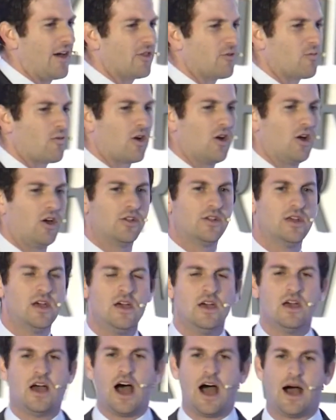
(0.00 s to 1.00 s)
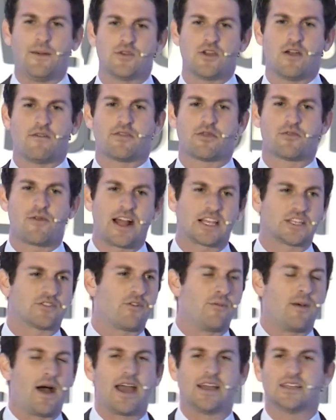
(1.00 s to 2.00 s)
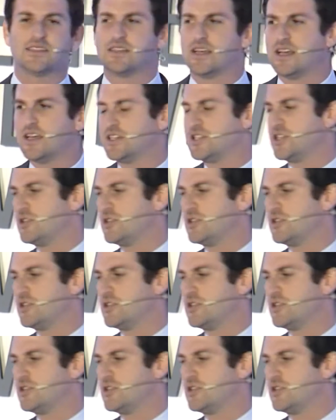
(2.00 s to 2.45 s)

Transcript: world. You have threats from ISIS. You